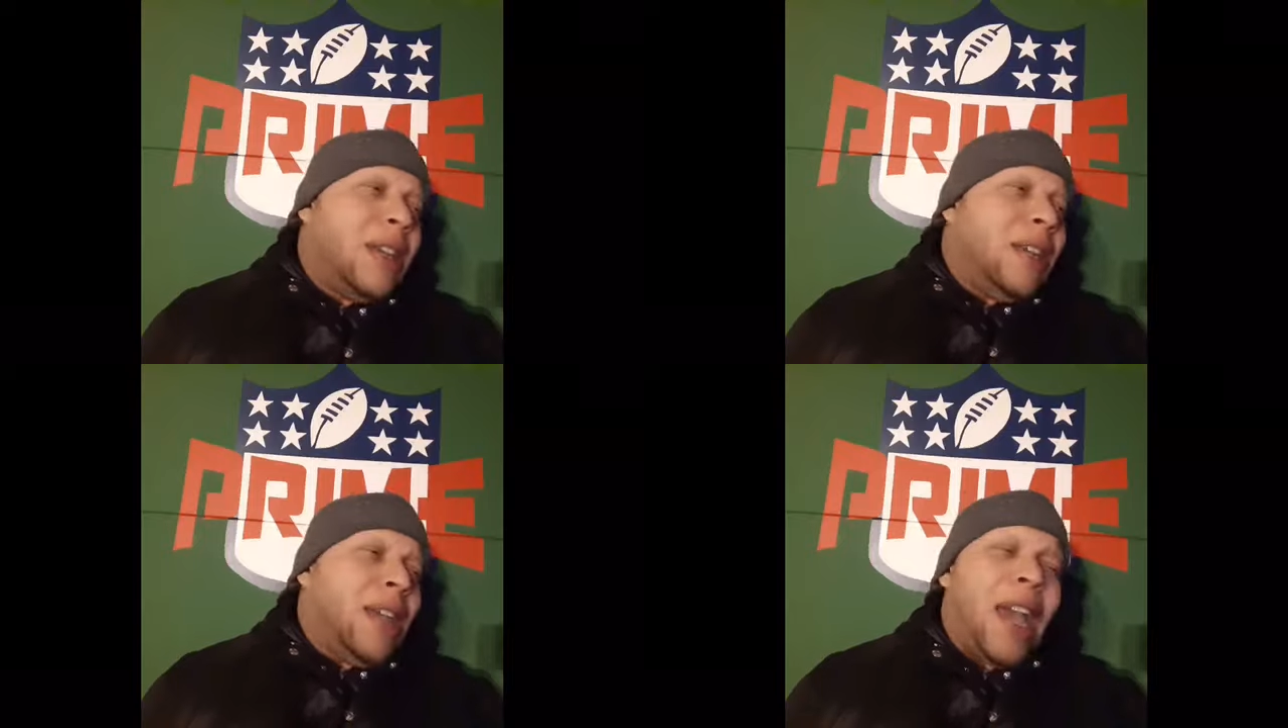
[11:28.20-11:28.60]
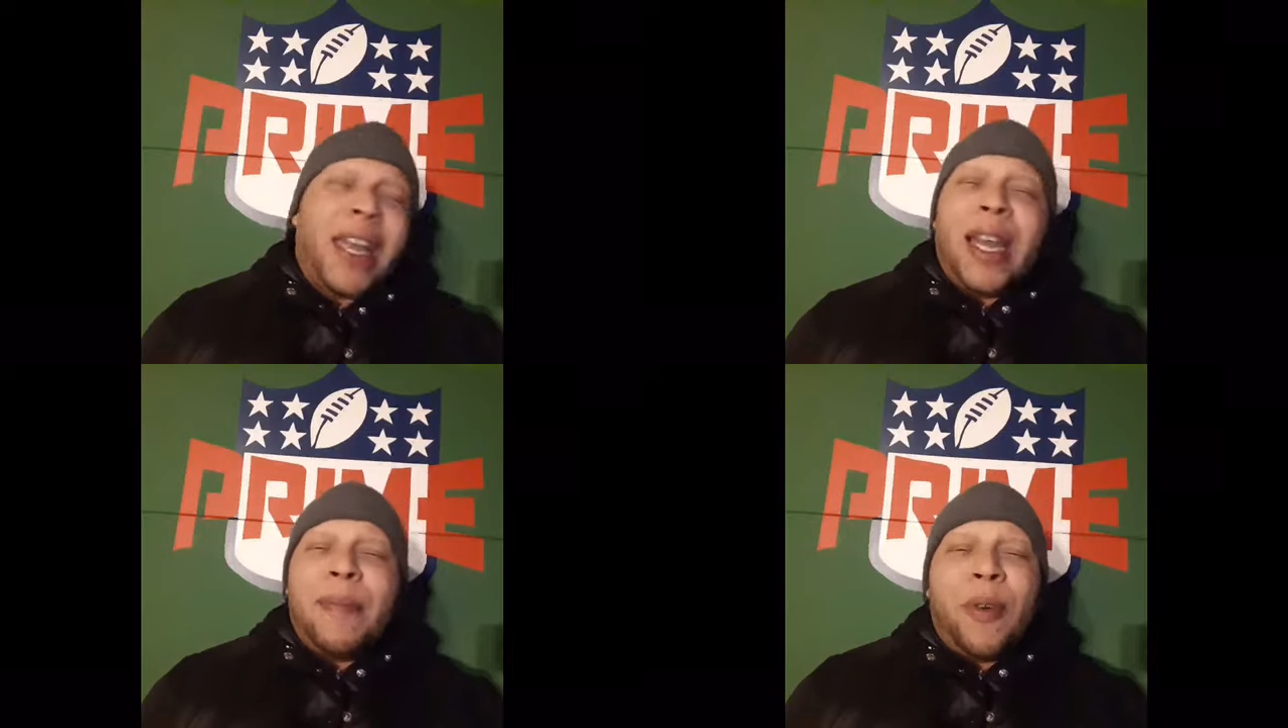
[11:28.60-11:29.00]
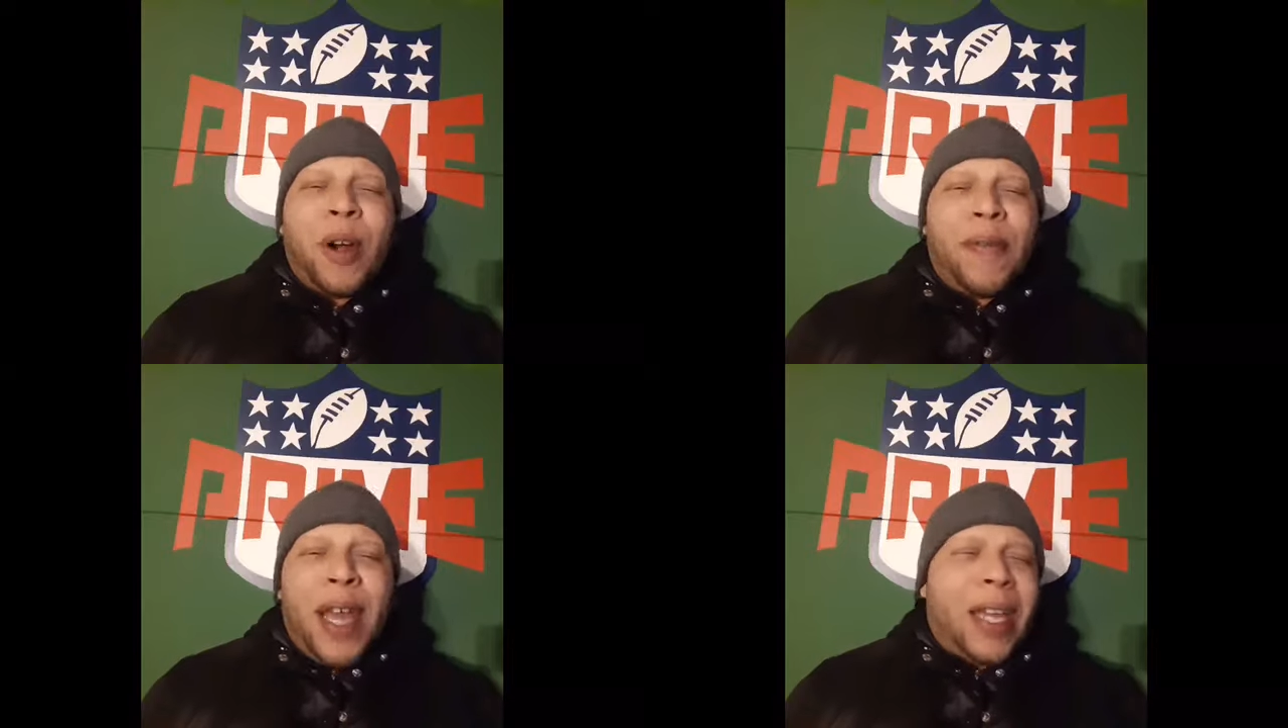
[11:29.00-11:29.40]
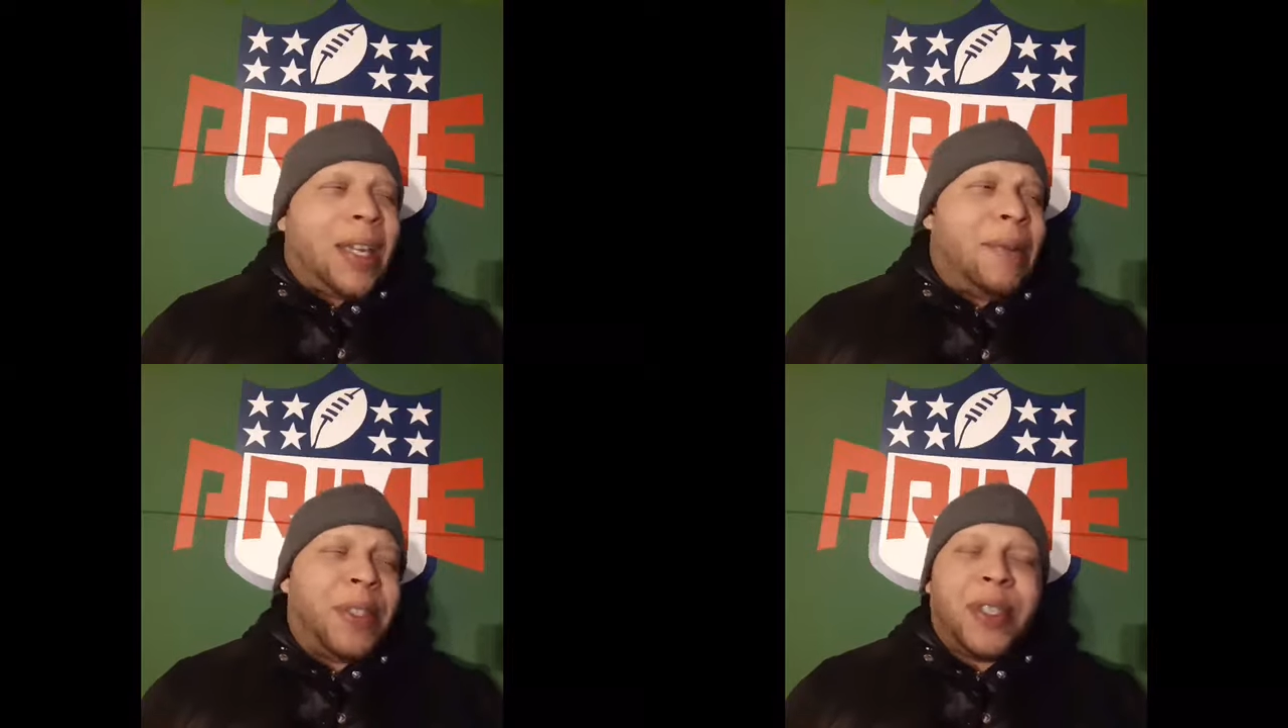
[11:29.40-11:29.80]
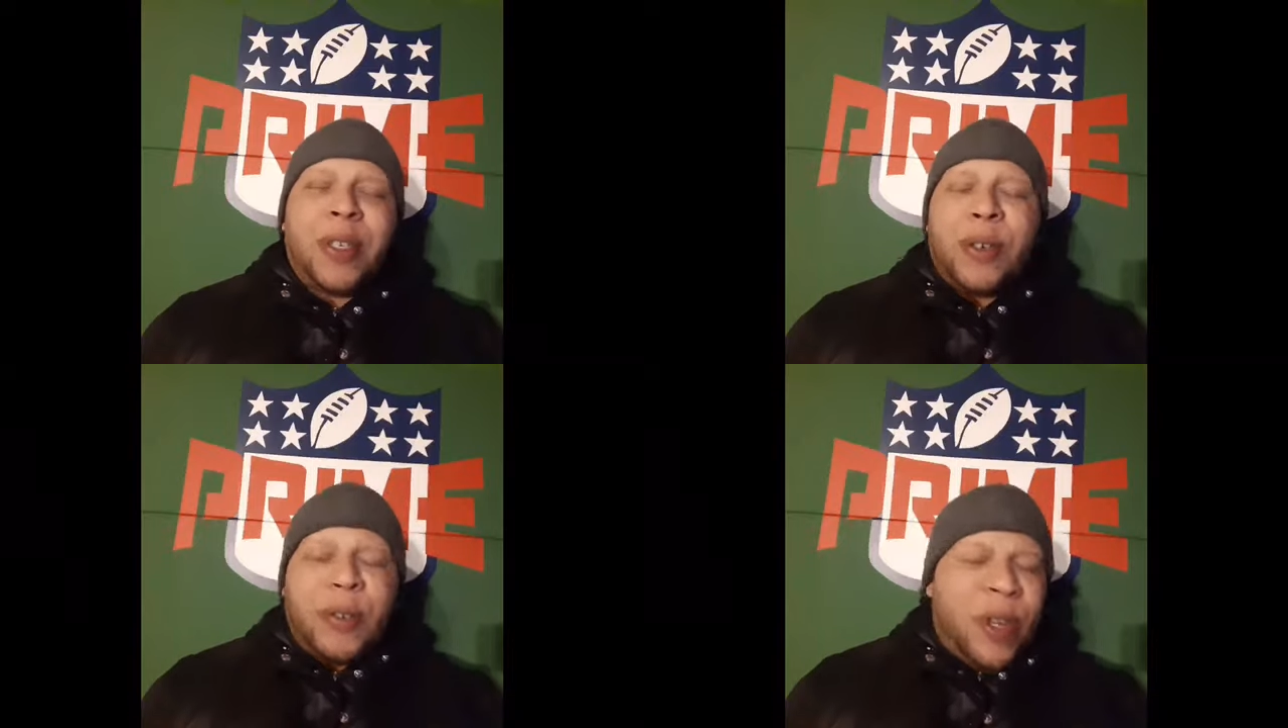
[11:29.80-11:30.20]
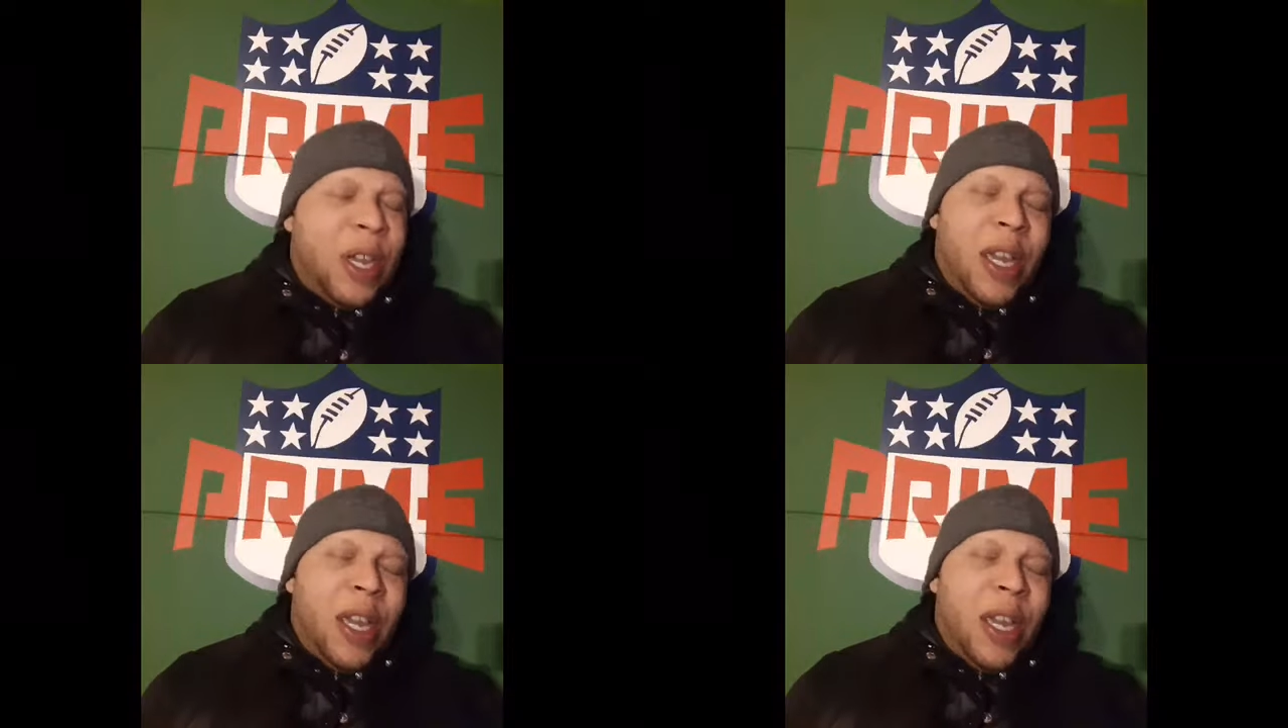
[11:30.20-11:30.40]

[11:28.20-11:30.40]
I got more of that coming soon.